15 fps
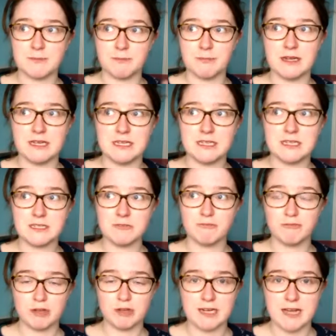but it
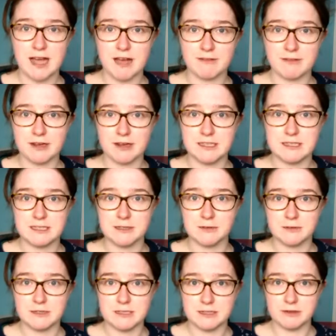doesn't really have an
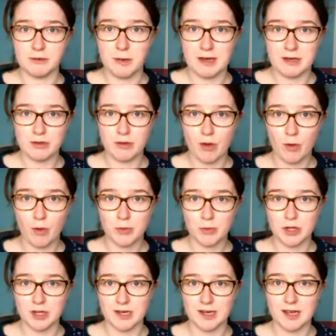ideal zero waste
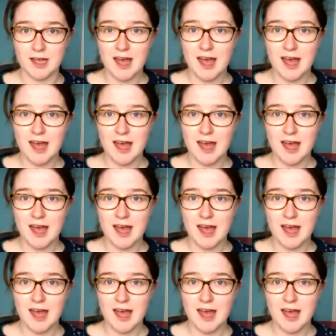option.